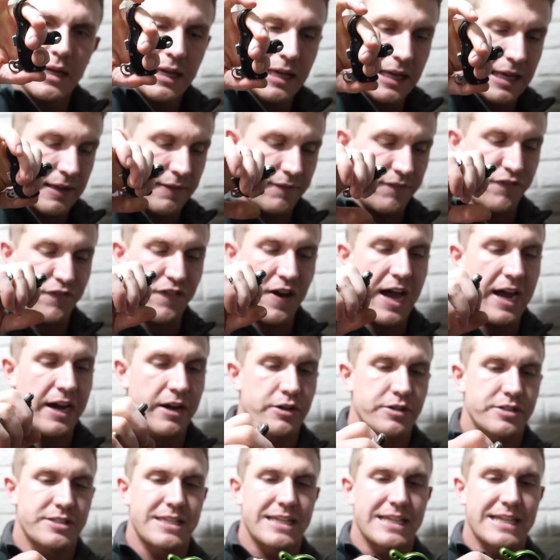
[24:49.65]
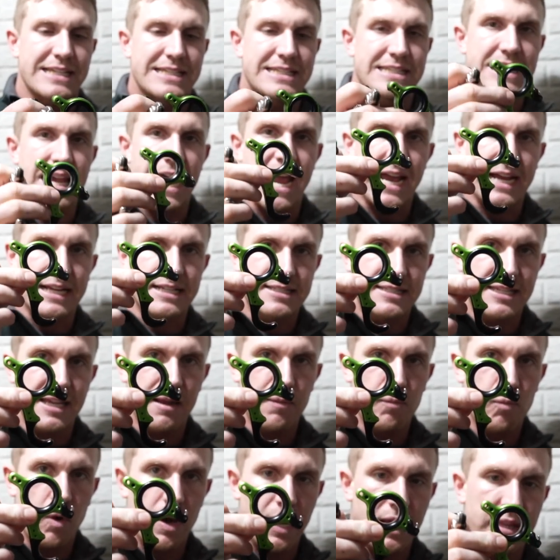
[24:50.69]
It fires the exact
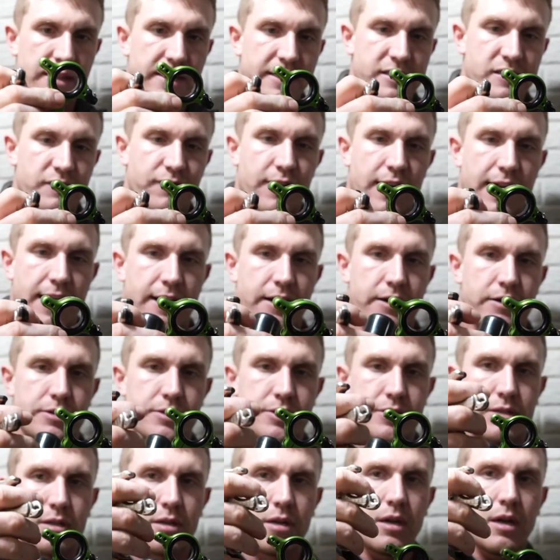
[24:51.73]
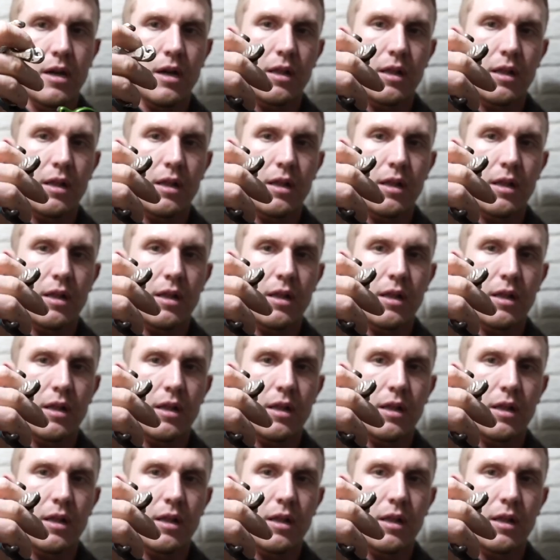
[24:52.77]
same way this fires.